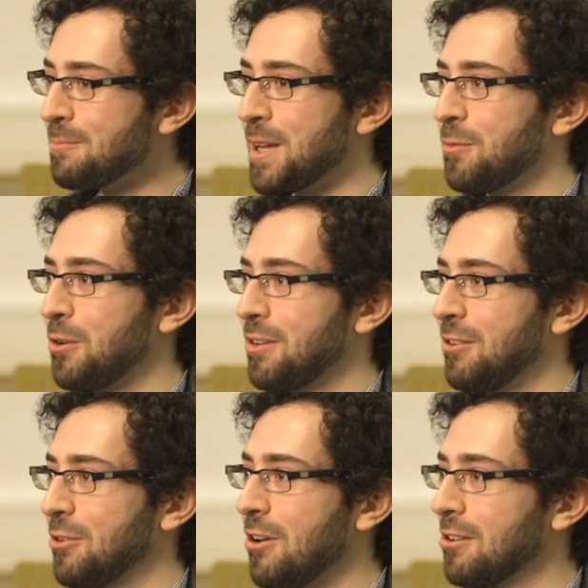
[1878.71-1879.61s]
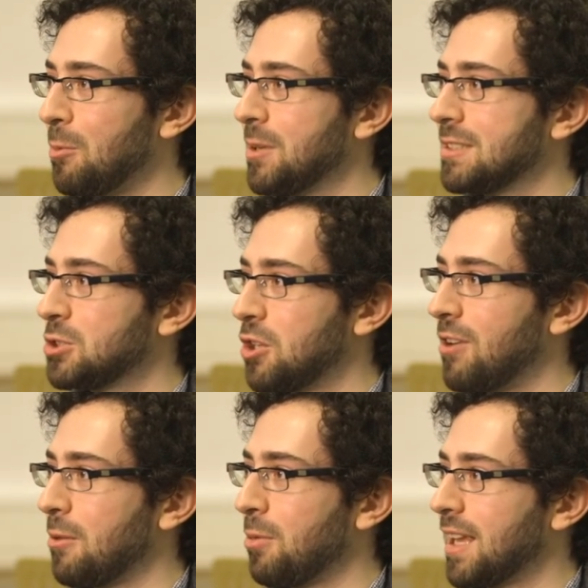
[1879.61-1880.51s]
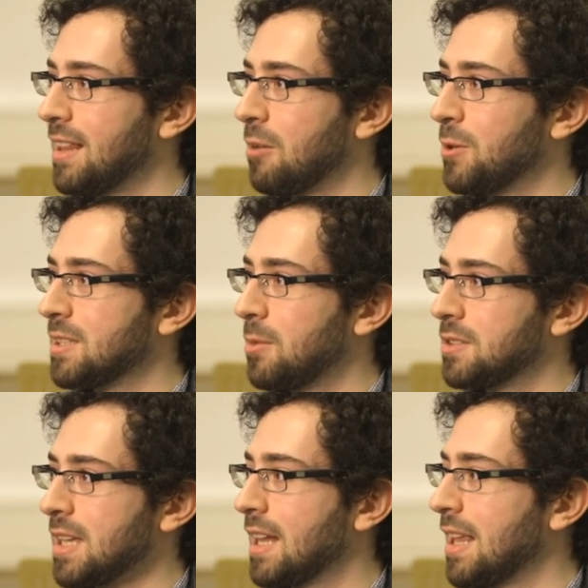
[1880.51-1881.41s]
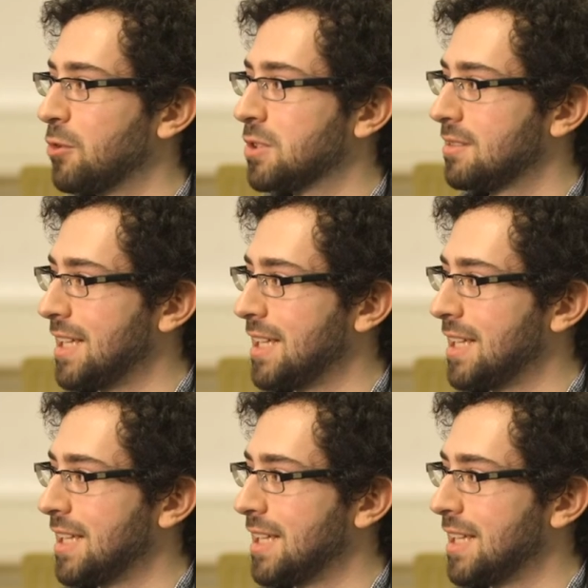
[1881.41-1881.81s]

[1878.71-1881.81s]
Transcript: But if you're you know long termist sitting around and thinking like what's the most high leverage